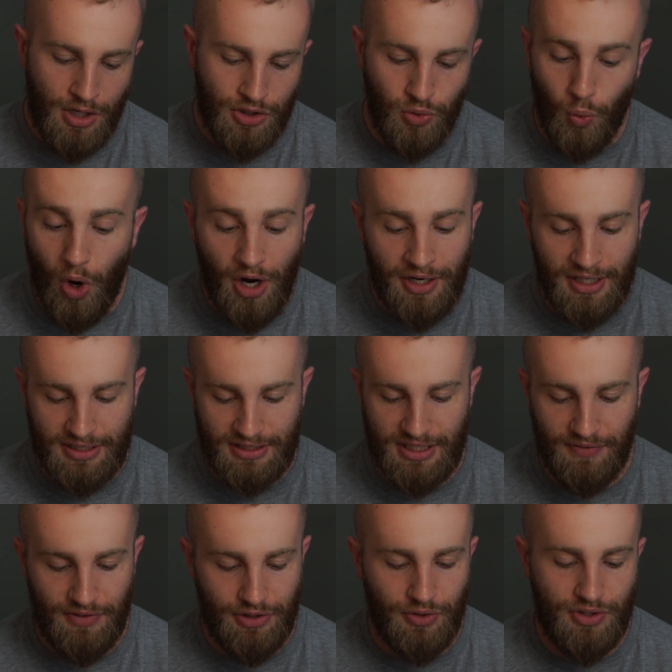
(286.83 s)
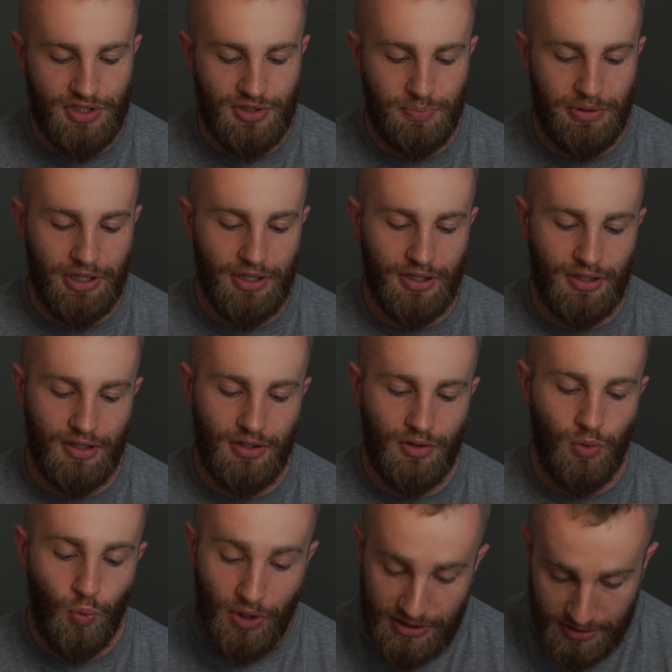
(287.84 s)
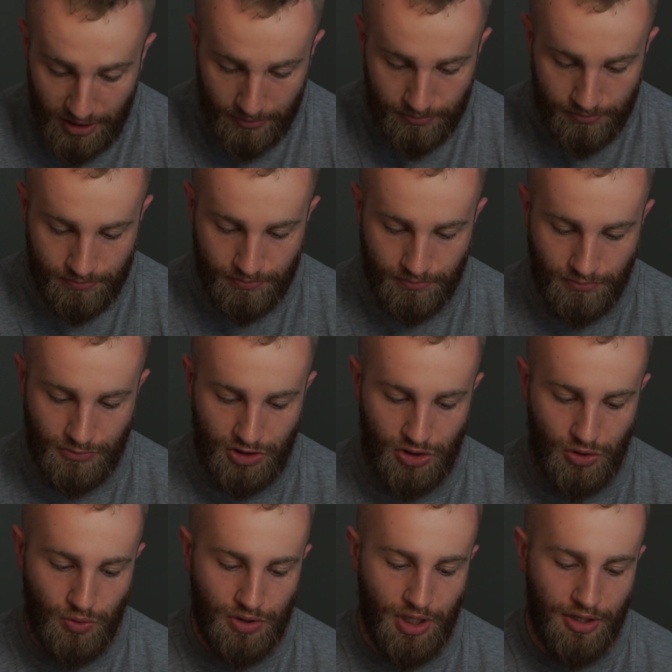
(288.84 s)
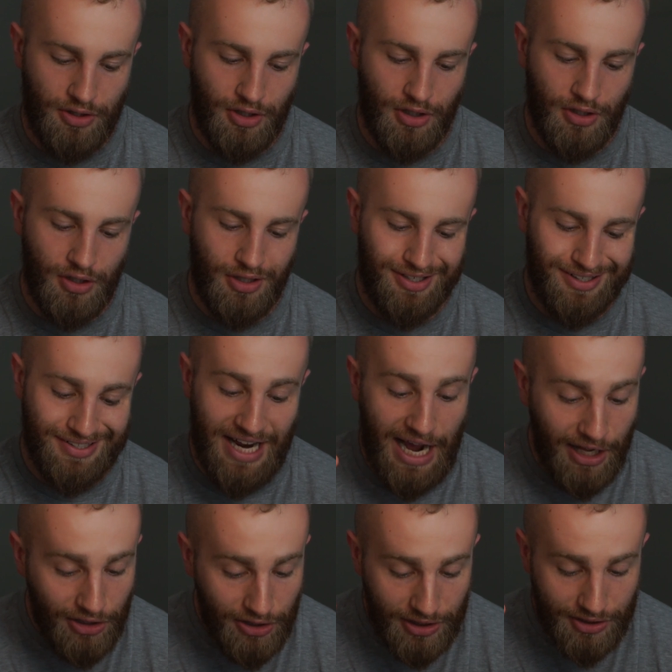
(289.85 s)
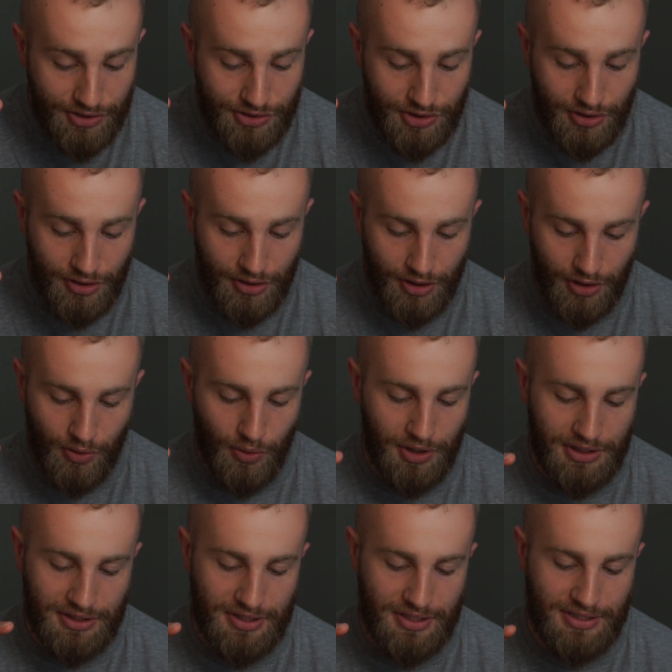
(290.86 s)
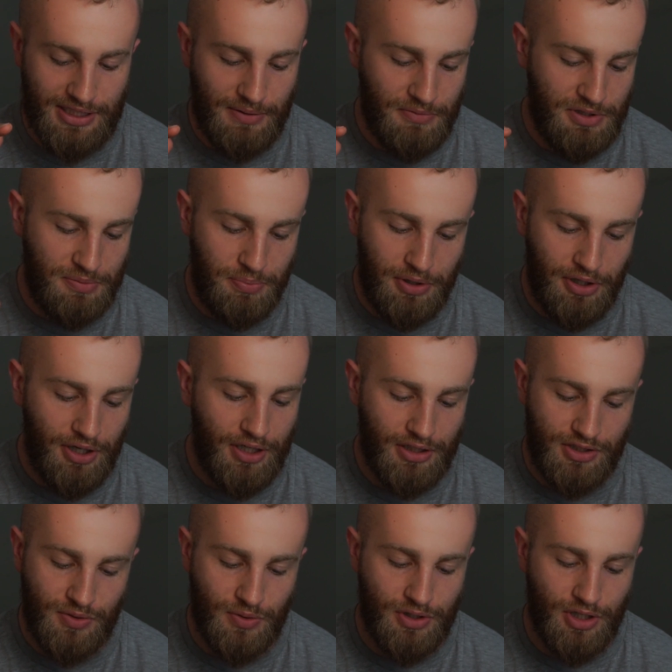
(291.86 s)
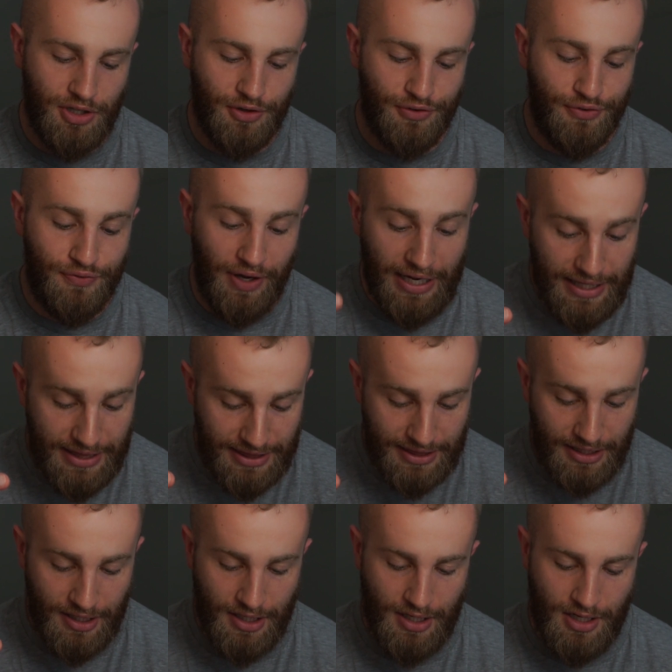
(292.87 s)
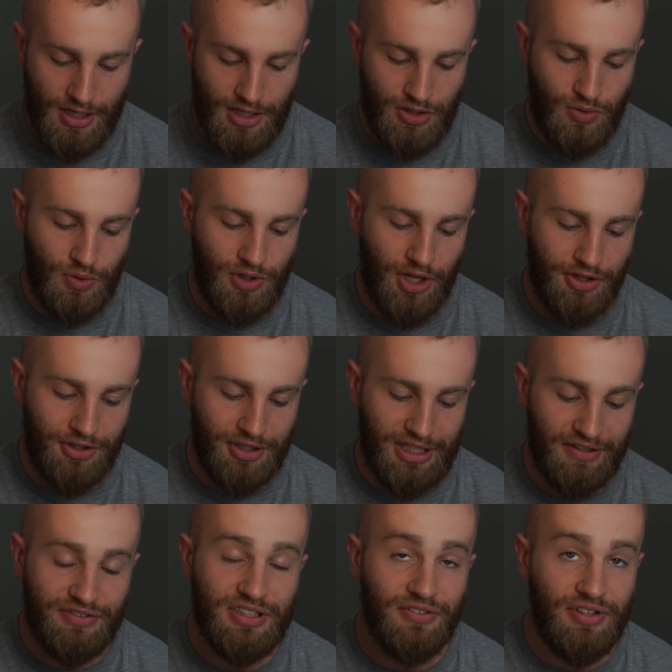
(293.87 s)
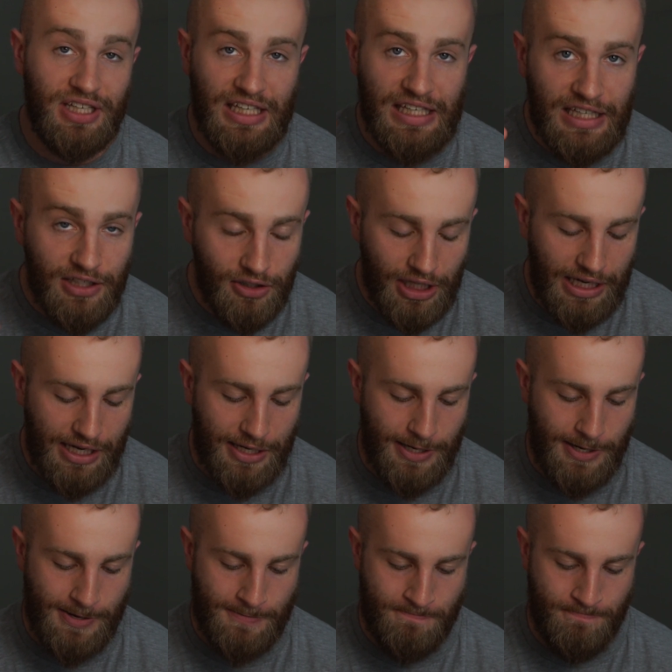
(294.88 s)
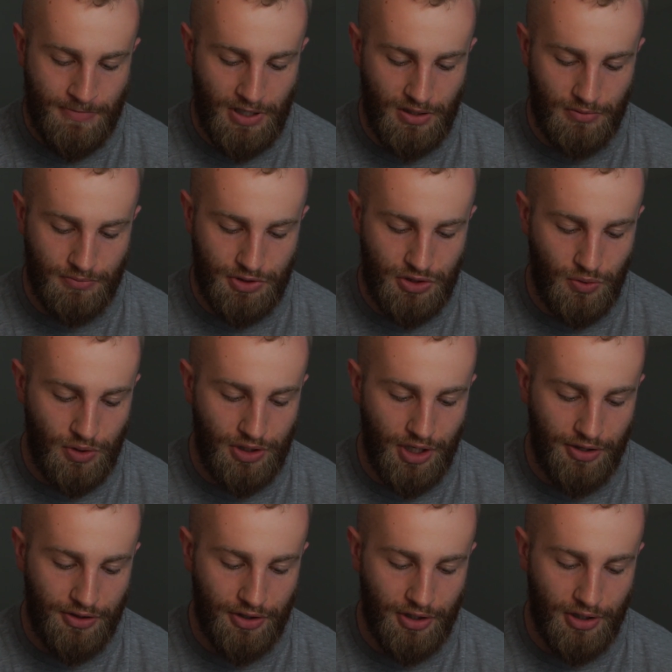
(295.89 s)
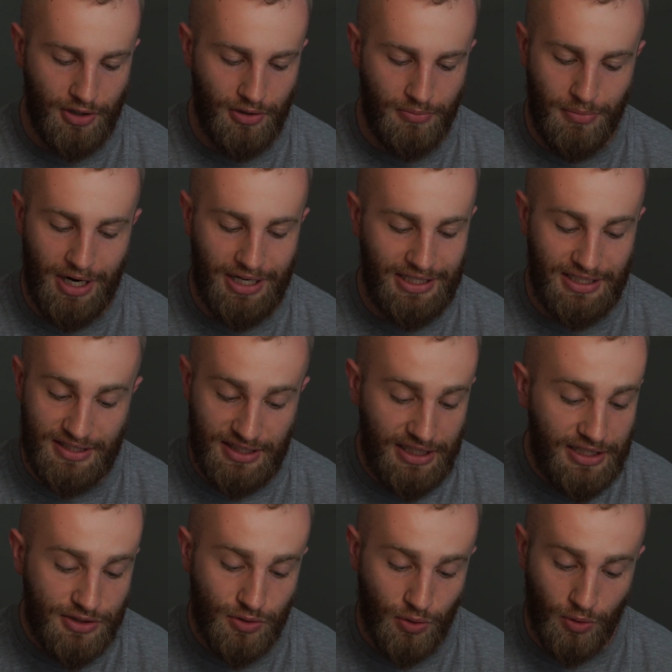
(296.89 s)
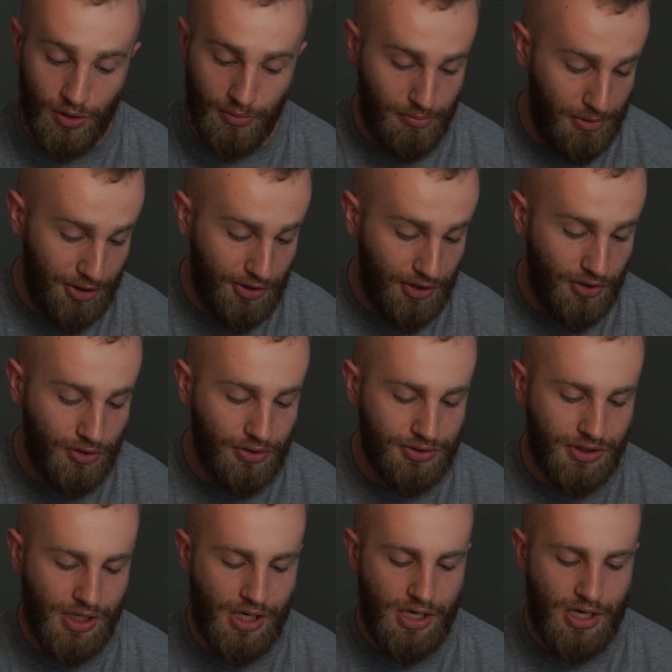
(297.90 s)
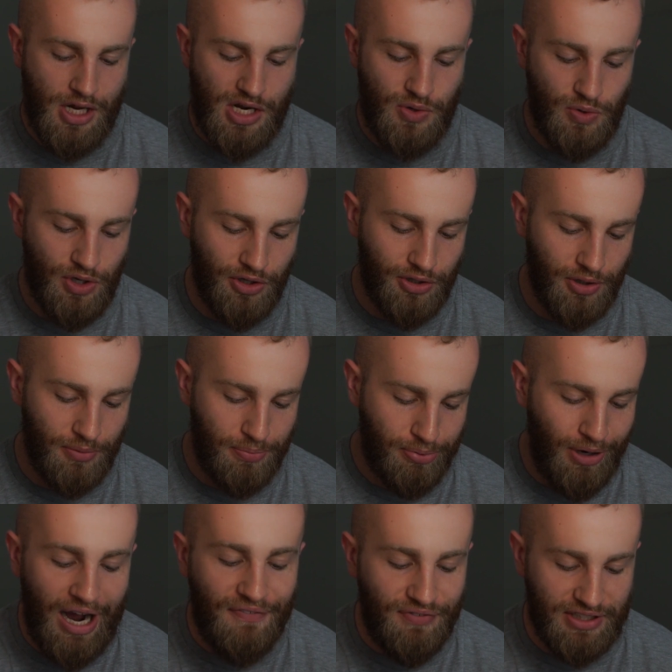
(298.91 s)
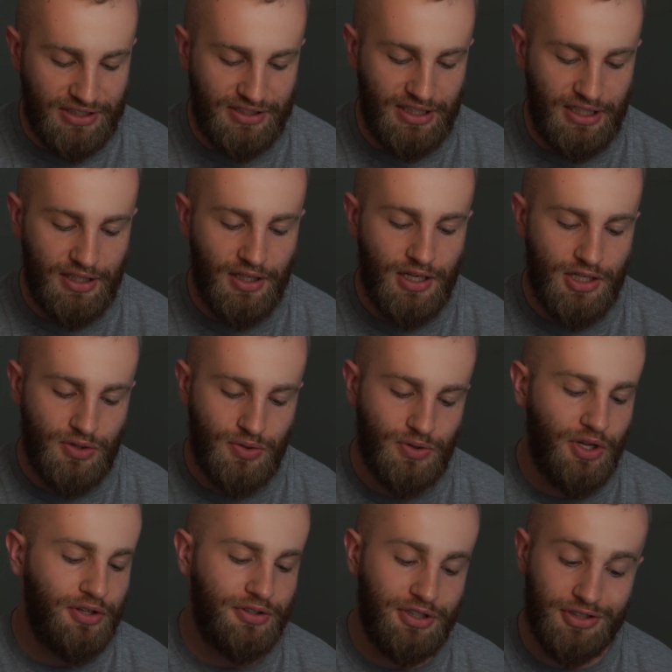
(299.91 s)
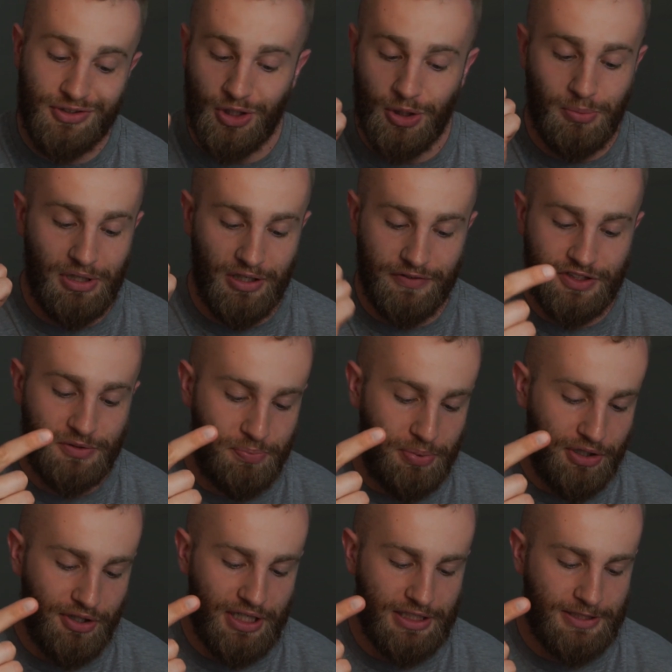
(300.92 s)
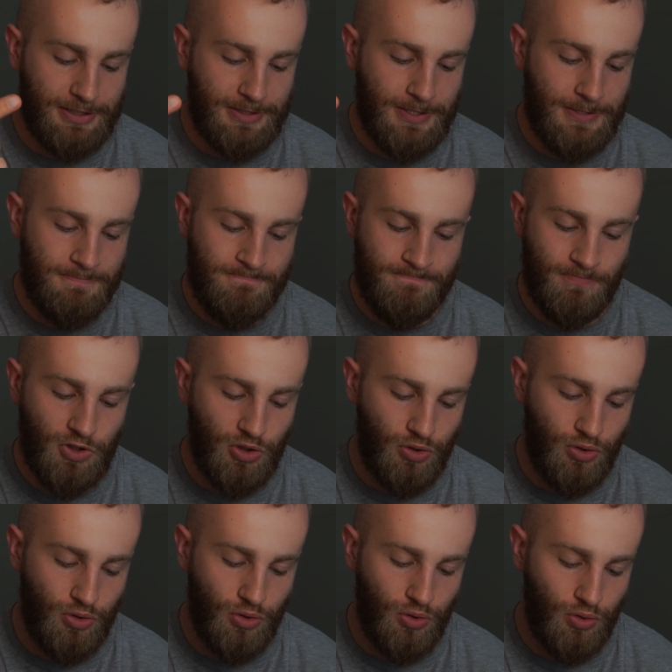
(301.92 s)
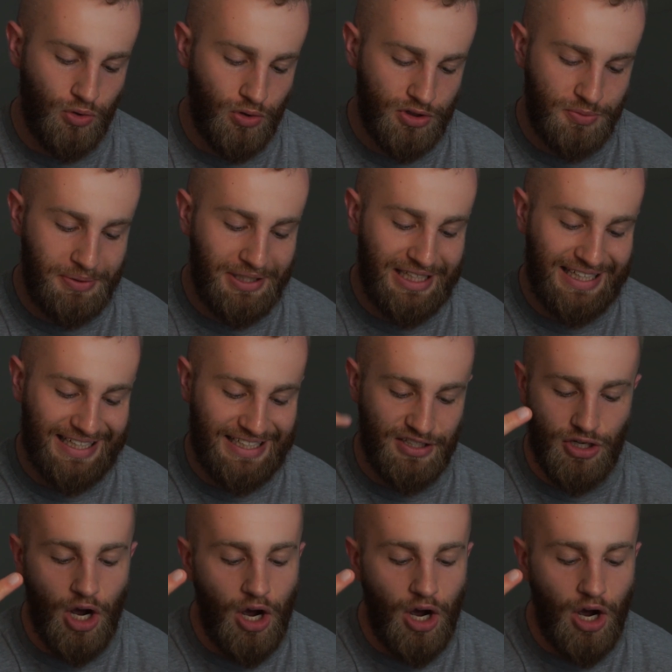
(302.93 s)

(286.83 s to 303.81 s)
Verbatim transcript: To one is given through the spirit wisdom, to another knowledge according to the same spirit, to another faith, to another gifts of healing, um, to another mighty deeds or miracles, to another prophecy, to another discernment of spirits to speaking in